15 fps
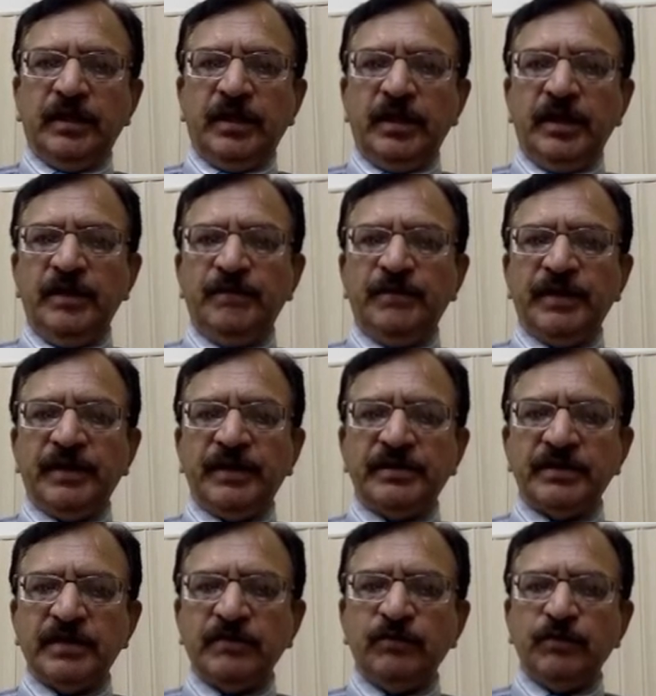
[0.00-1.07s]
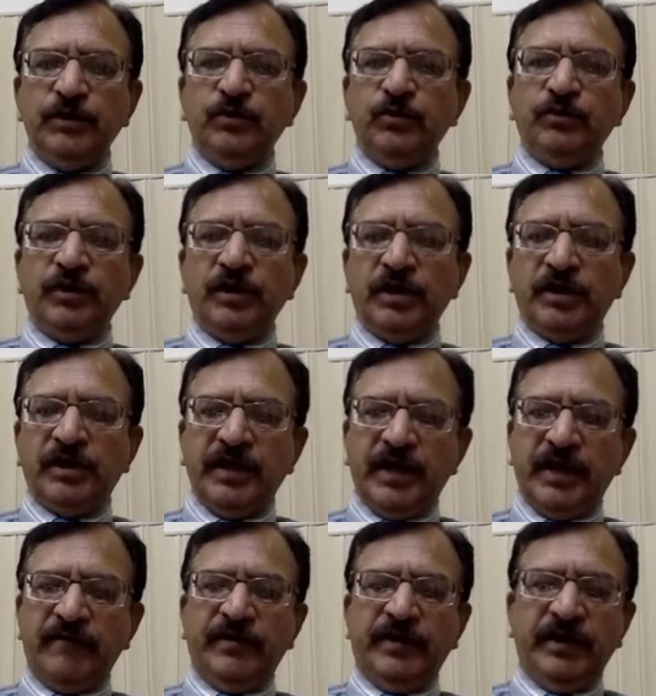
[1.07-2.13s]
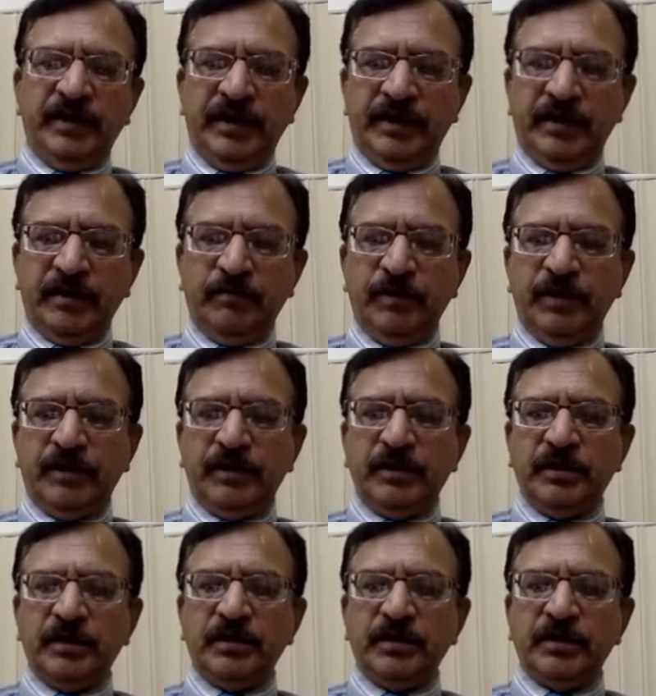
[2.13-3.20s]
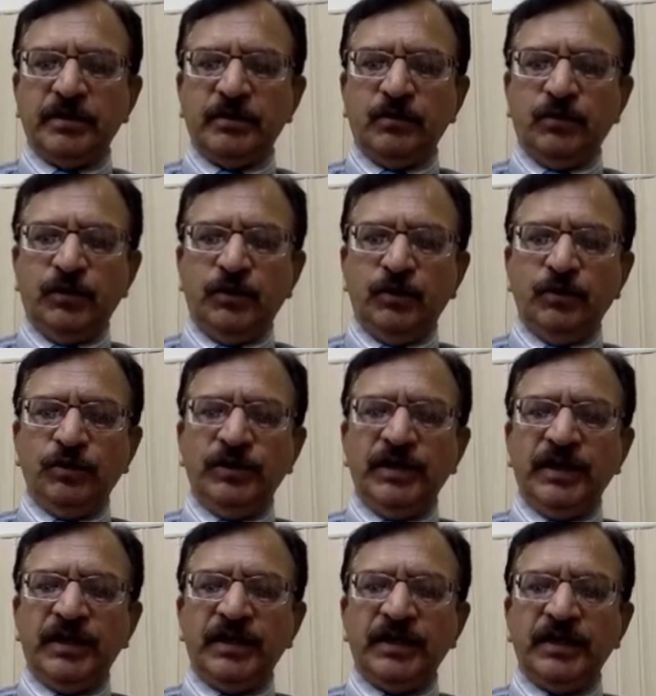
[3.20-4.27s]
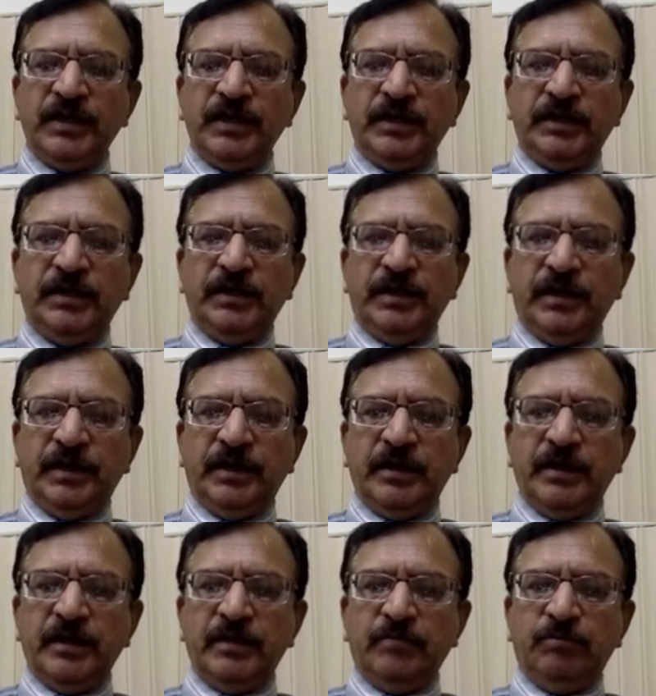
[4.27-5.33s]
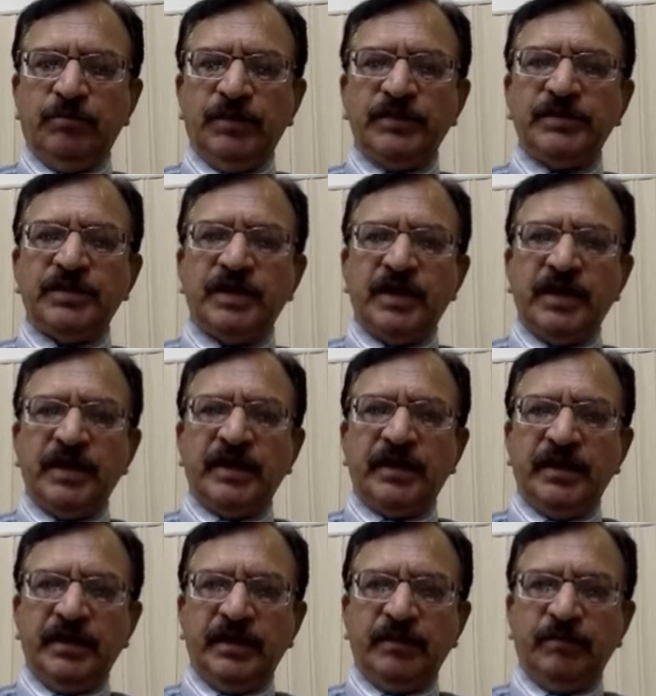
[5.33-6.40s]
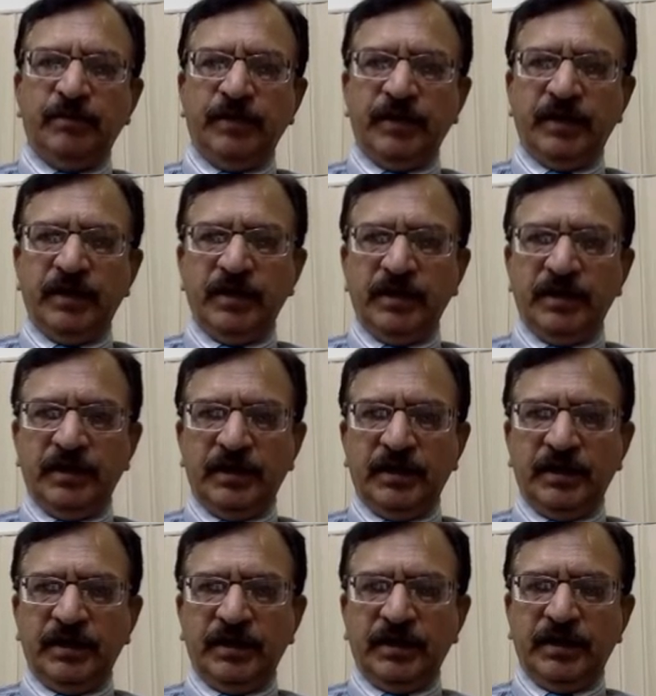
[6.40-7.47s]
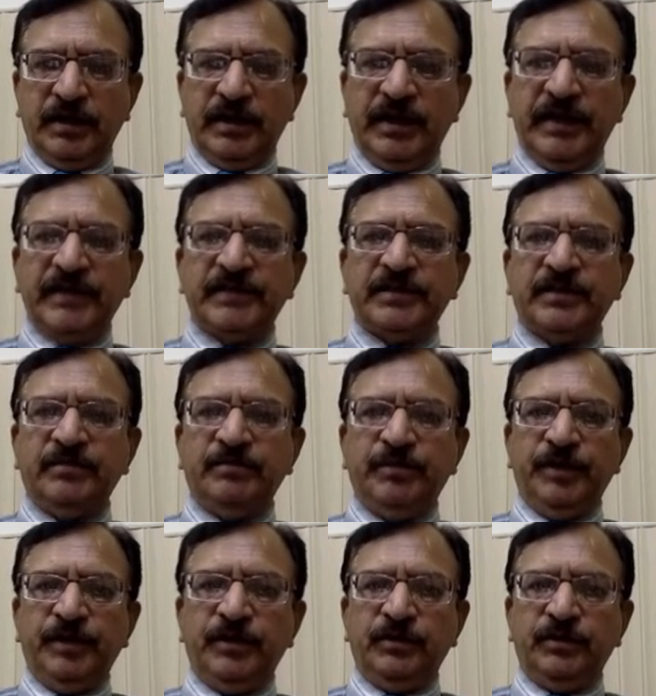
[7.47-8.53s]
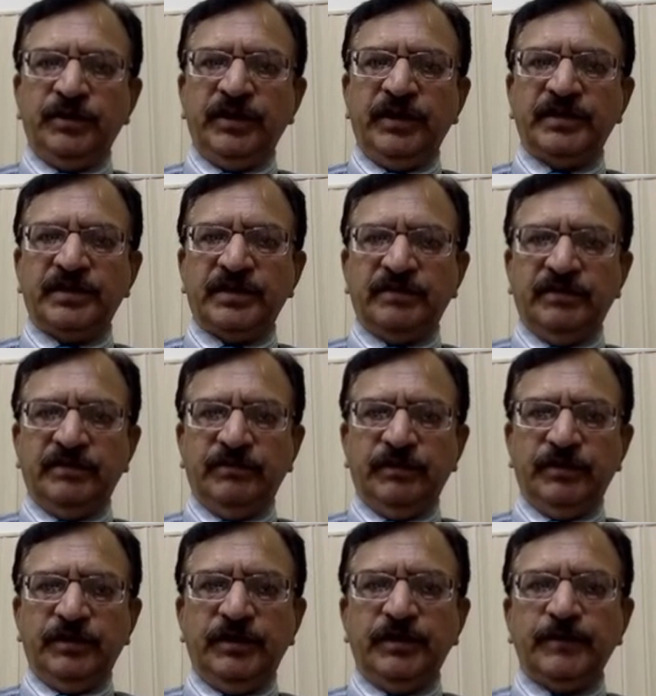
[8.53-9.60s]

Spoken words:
And in Pakistan, we do not have any data, but we know that they are much higher in number as compared to the rest of the world.